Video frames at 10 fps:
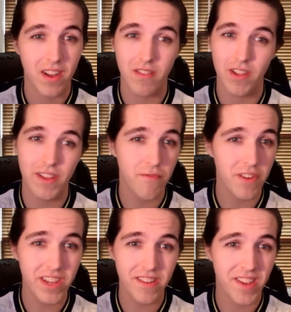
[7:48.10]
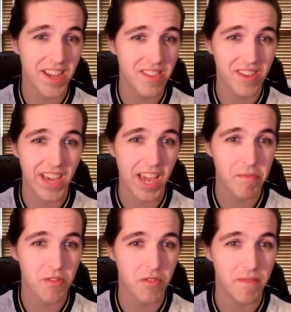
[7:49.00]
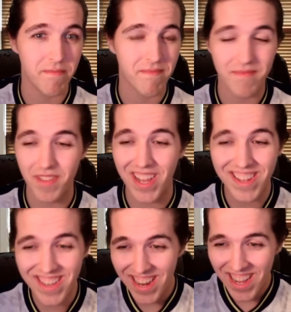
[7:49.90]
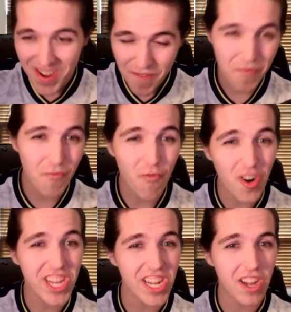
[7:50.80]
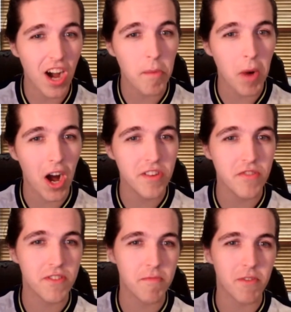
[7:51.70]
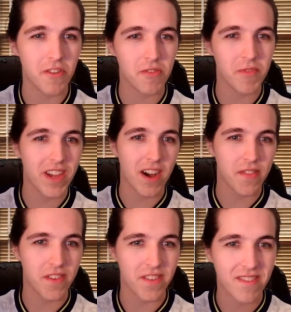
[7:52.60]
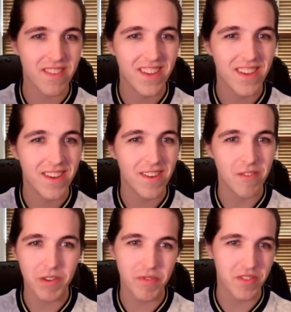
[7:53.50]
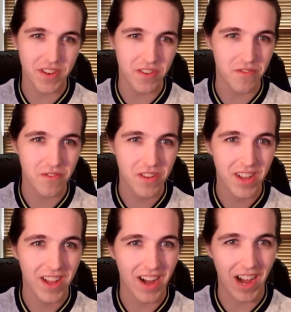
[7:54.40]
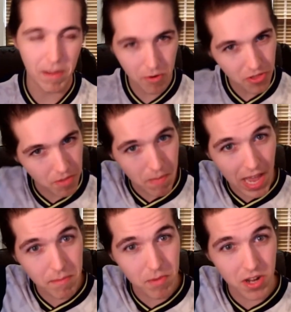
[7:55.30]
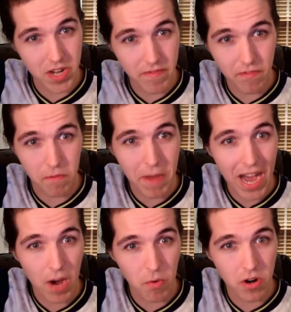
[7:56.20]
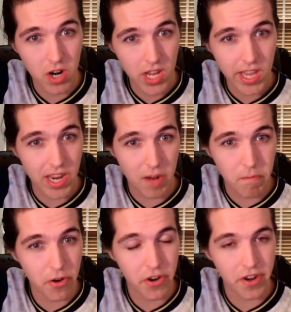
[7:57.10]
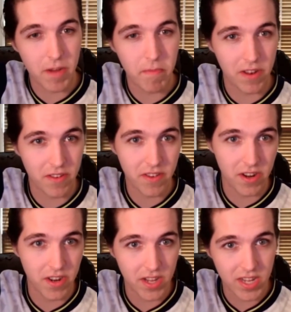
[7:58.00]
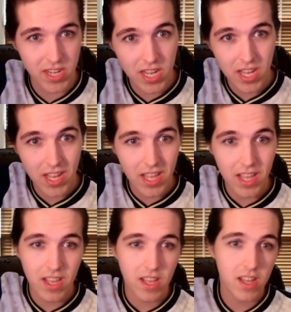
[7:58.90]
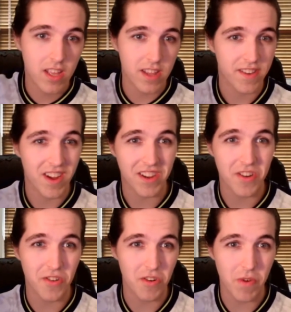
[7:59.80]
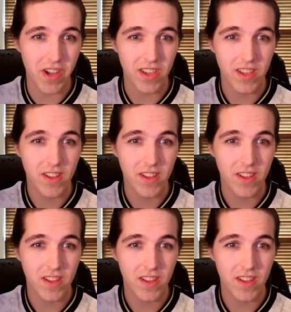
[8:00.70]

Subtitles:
Let's freaking take the game to them. Let's freaking come on, you Spurs. We got this. We really do. I put the man bun up for power, and I'll put it up on Sunday. It's not going away.